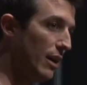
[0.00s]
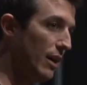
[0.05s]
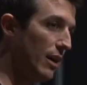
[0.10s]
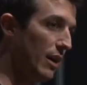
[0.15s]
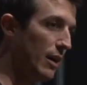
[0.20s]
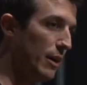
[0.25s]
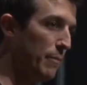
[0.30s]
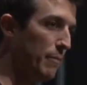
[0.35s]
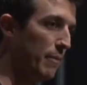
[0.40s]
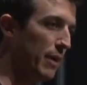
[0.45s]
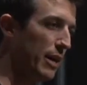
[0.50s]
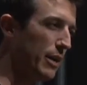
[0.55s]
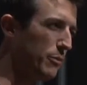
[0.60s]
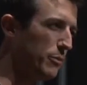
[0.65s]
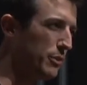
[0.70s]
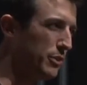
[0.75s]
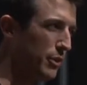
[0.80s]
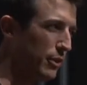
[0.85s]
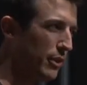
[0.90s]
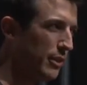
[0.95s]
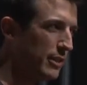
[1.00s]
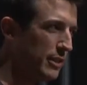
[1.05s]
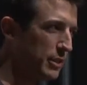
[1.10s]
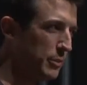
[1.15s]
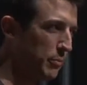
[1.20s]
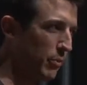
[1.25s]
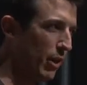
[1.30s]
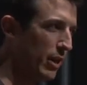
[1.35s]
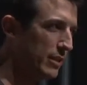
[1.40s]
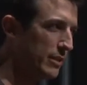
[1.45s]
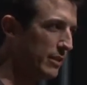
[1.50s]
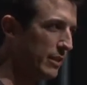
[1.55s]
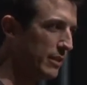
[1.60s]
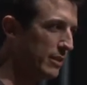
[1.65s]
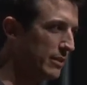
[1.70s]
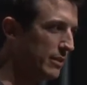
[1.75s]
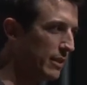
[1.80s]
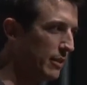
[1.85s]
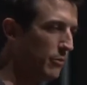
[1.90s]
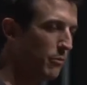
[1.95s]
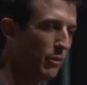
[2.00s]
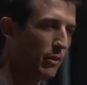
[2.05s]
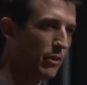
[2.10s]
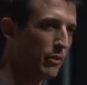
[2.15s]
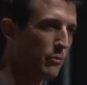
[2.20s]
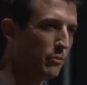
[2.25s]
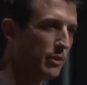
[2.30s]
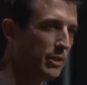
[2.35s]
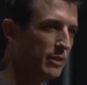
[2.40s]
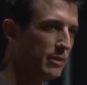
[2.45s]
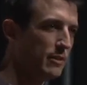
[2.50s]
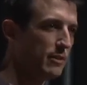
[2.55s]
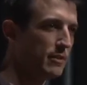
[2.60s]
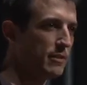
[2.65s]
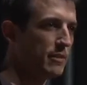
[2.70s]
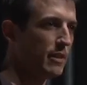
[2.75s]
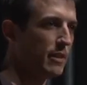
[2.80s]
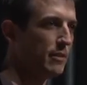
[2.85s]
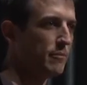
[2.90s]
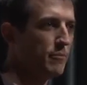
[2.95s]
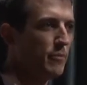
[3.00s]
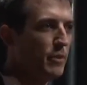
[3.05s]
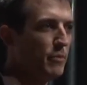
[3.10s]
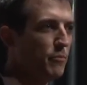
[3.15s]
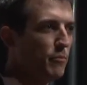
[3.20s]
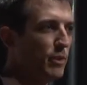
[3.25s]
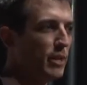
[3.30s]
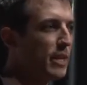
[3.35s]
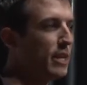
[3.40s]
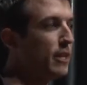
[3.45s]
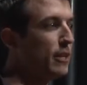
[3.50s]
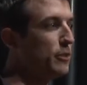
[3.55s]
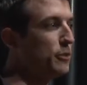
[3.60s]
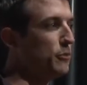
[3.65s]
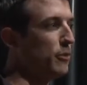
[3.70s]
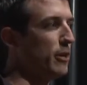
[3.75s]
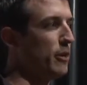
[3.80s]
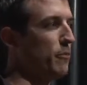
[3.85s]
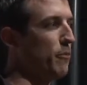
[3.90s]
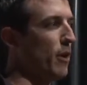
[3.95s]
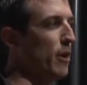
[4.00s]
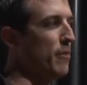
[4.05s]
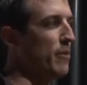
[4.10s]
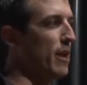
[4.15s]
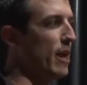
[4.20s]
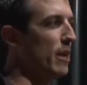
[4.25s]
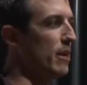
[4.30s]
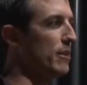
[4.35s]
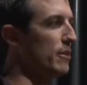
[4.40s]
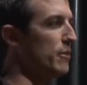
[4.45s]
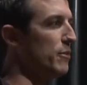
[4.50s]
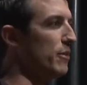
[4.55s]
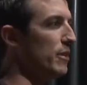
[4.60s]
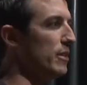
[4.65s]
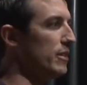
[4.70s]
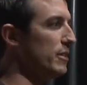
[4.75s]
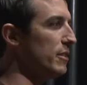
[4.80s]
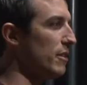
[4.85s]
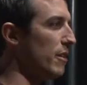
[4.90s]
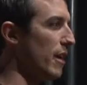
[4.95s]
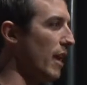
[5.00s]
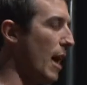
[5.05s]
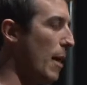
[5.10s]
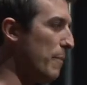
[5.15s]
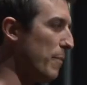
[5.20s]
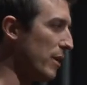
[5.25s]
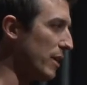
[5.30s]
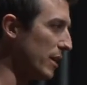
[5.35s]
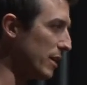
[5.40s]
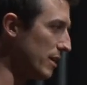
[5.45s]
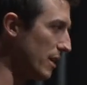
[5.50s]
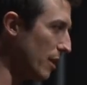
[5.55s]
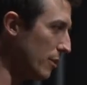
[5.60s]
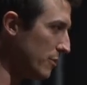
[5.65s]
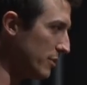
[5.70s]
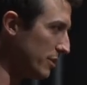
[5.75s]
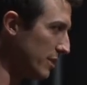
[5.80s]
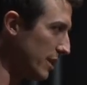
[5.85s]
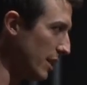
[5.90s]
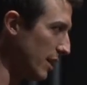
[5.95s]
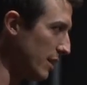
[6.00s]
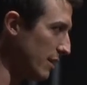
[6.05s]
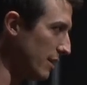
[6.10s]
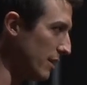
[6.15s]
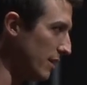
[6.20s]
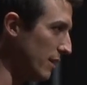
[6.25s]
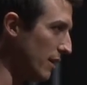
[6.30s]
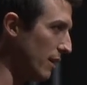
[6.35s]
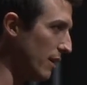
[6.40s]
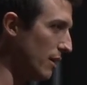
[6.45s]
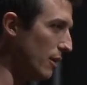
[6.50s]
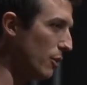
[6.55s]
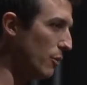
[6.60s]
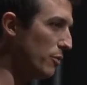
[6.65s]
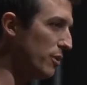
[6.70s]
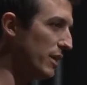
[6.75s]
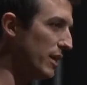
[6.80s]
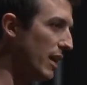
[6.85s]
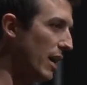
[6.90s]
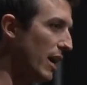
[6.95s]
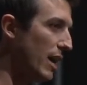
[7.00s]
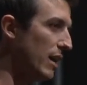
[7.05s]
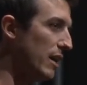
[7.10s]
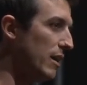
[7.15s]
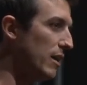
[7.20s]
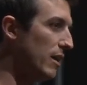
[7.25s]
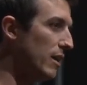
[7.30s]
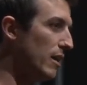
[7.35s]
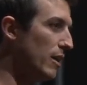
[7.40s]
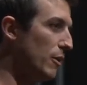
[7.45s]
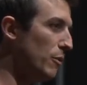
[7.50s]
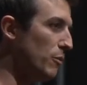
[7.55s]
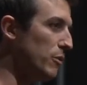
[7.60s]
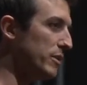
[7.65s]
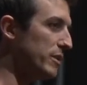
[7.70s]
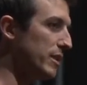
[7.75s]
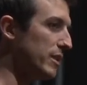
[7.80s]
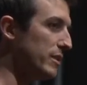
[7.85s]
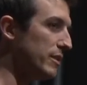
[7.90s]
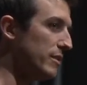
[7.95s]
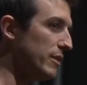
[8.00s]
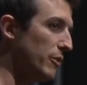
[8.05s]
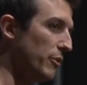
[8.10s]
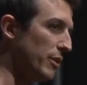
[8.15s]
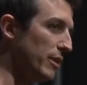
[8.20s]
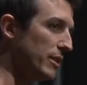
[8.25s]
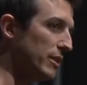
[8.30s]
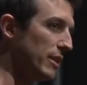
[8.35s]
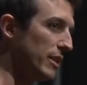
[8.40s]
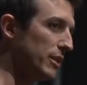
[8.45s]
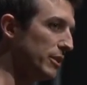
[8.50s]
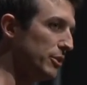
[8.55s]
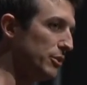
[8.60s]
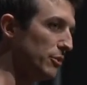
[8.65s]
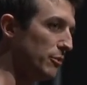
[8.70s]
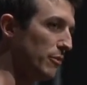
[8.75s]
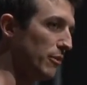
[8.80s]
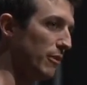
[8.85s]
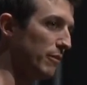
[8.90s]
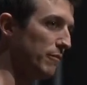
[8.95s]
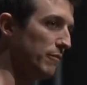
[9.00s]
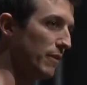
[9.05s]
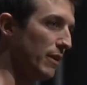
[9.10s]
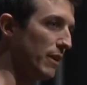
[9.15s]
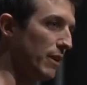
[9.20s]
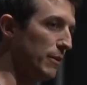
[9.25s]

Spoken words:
And it was during this process that one of the reasons that it really illustrated why we had to do it started happening, and that was that the ODA was considering the issue of